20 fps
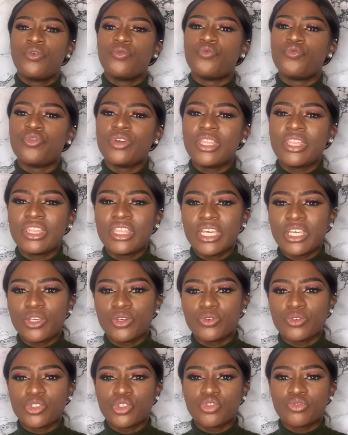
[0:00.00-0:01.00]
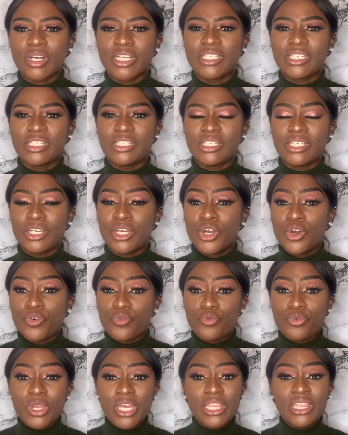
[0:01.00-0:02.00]
rethink your strategy,
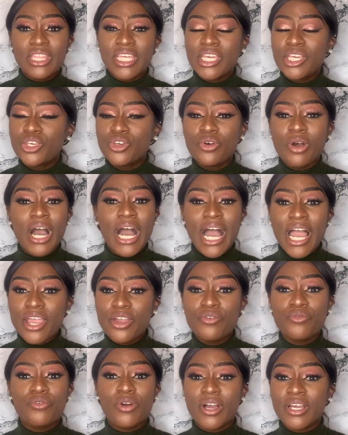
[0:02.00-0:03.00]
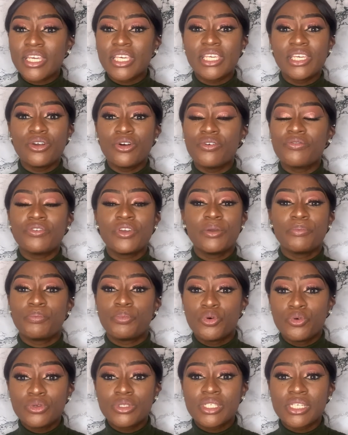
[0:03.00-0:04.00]
rethink your hierarchy of
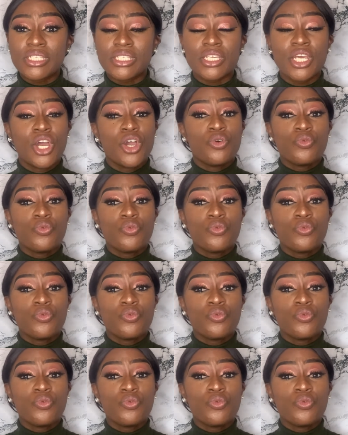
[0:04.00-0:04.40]
importance,